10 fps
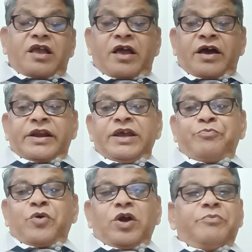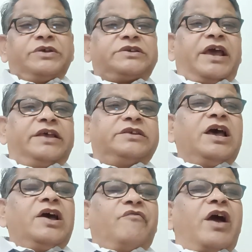Repolymer's case,
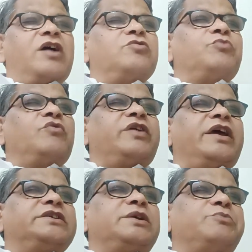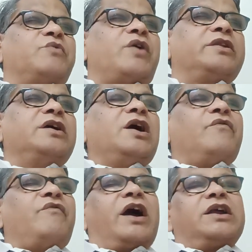wagon mount case number 1,
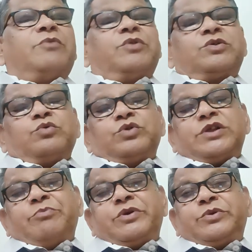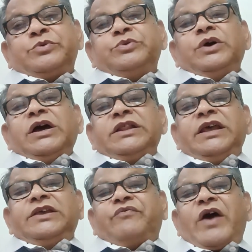wagon mount case number 2.
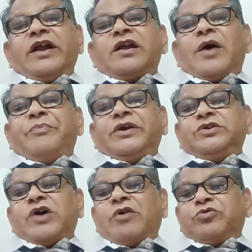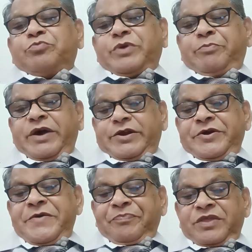These 5 topics you have to
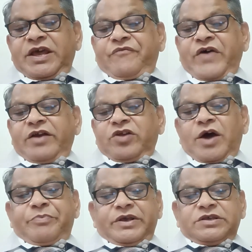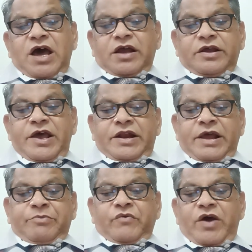prepare. Their 5 topics are:
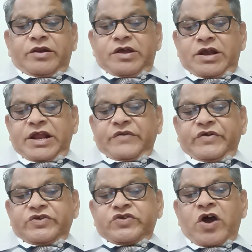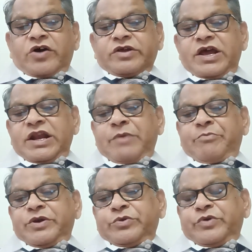number 1, nervous shock;
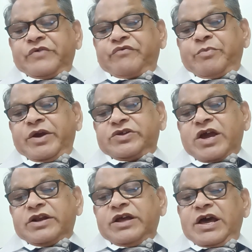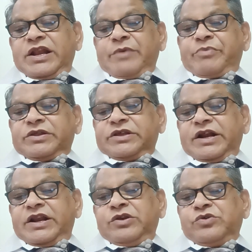number 2, defamation; number
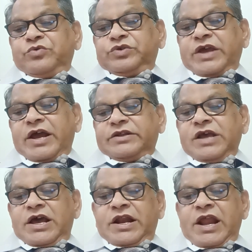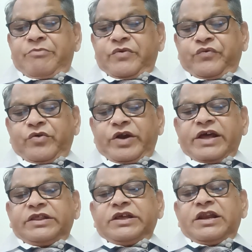3, nuisance; number 4,
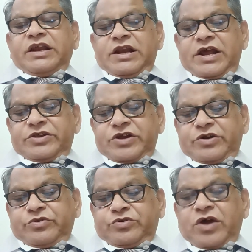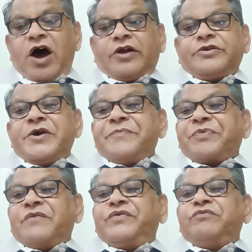death in relation to tort;
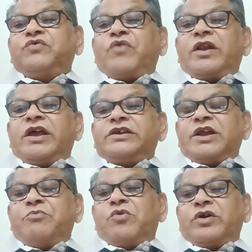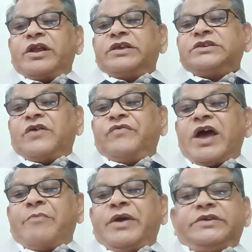fifth one is remoteness of
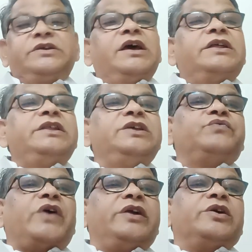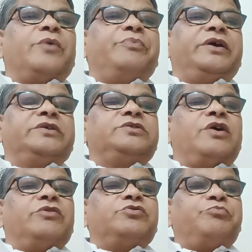damage. These 5 topics you
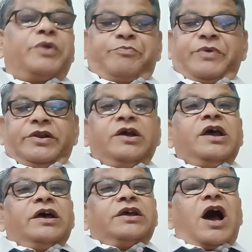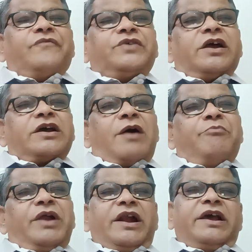have to prepare. After
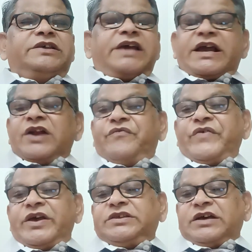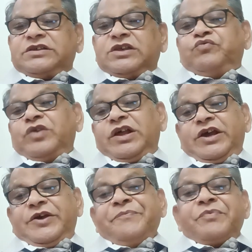completing second phase
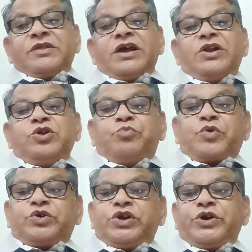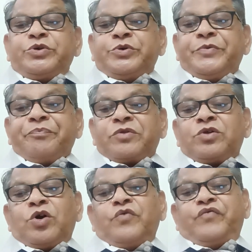successfully, then you proceed to
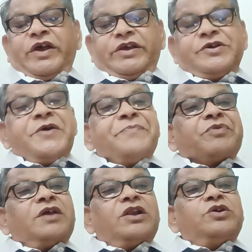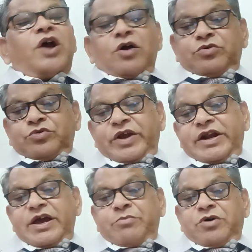third phase. Then you have to
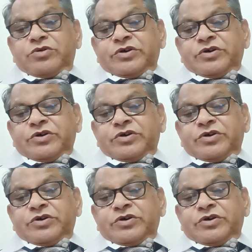read about